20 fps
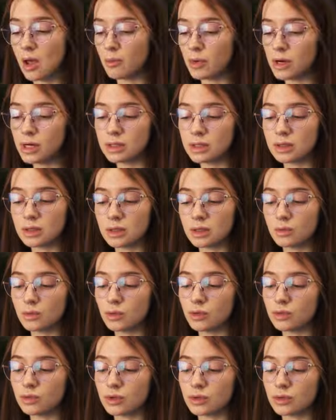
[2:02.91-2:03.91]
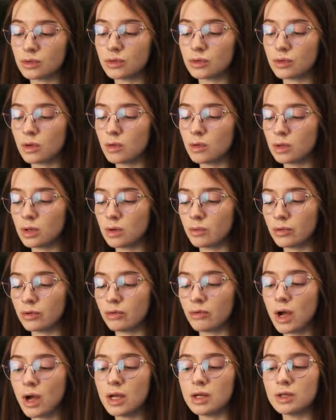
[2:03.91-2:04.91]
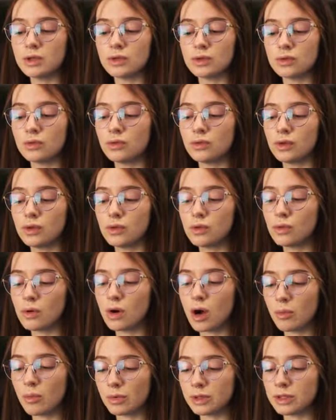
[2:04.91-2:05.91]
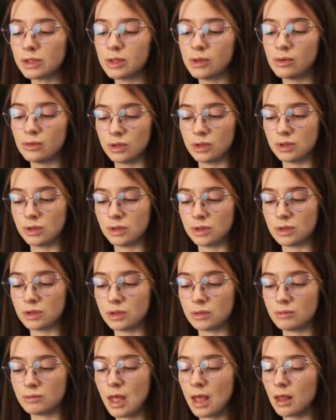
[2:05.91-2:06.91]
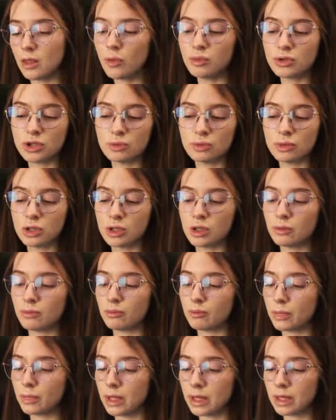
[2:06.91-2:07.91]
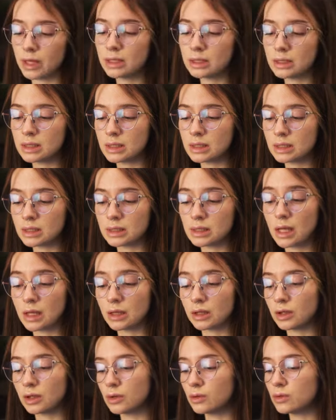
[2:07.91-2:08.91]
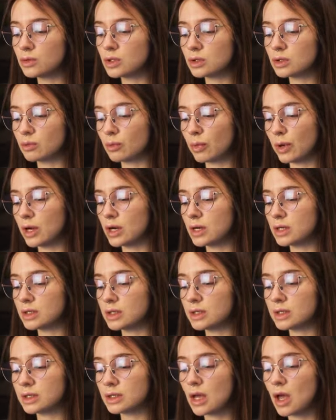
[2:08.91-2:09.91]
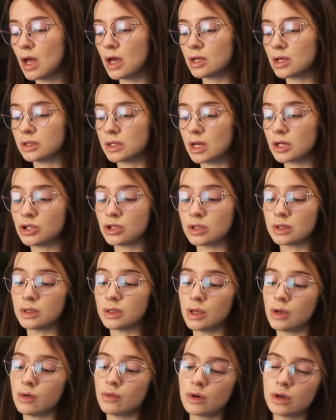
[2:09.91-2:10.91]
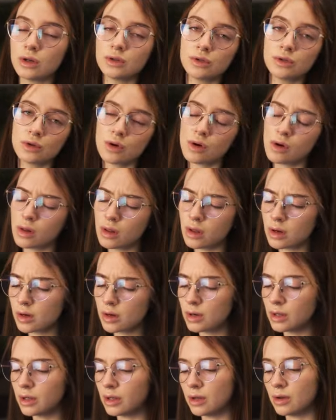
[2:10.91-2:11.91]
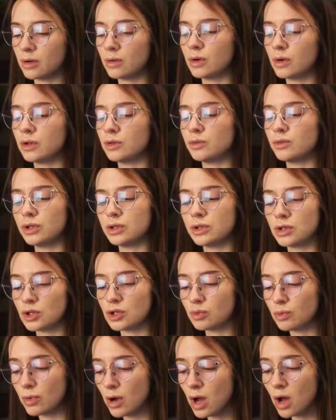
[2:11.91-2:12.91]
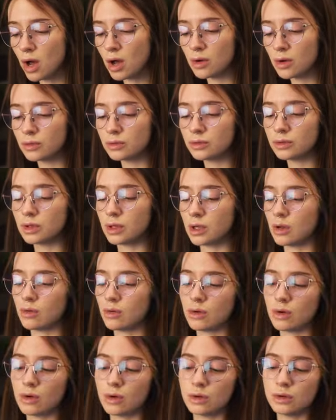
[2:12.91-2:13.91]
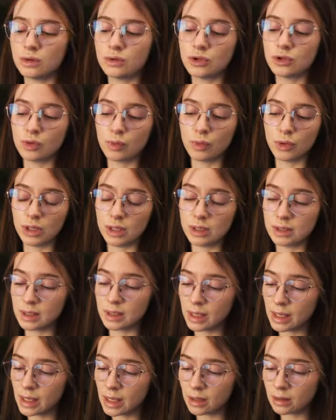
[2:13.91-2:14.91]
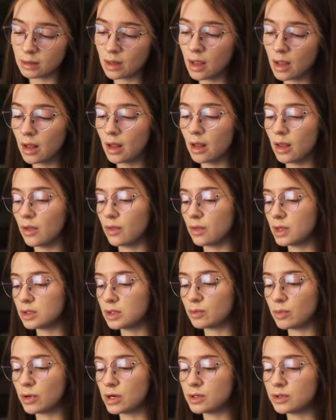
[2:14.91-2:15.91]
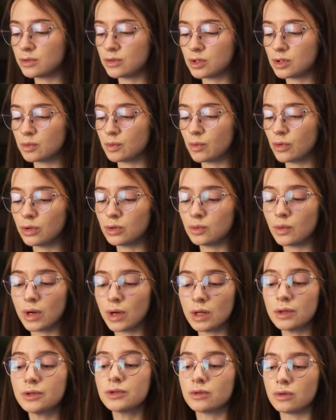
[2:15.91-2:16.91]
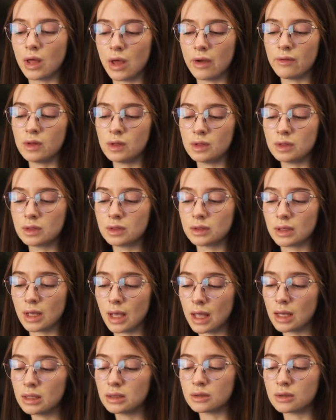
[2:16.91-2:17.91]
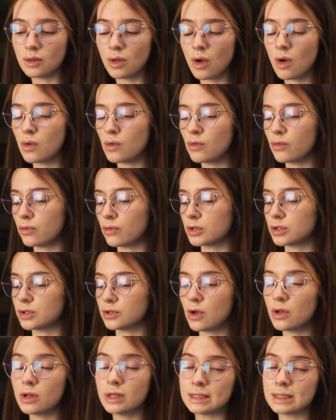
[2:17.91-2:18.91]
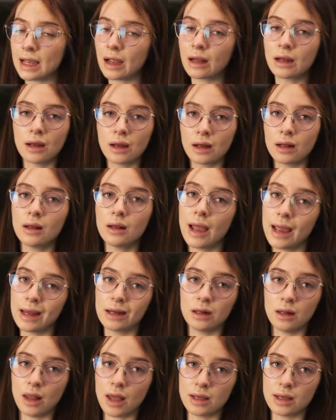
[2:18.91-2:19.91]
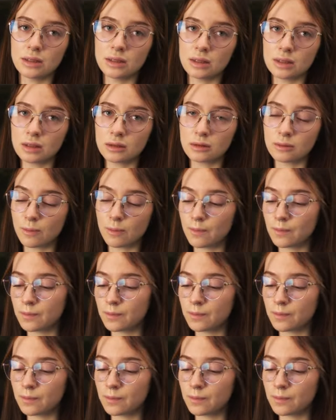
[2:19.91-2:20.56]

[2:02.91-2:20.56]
Pairs that move too slowly provide too few opportunities. The optimal balance includes pairs such as euro and dollar, euro and British pound, euro and Japanese yen. These pairs respond well to levels and allow for solid technical analysis.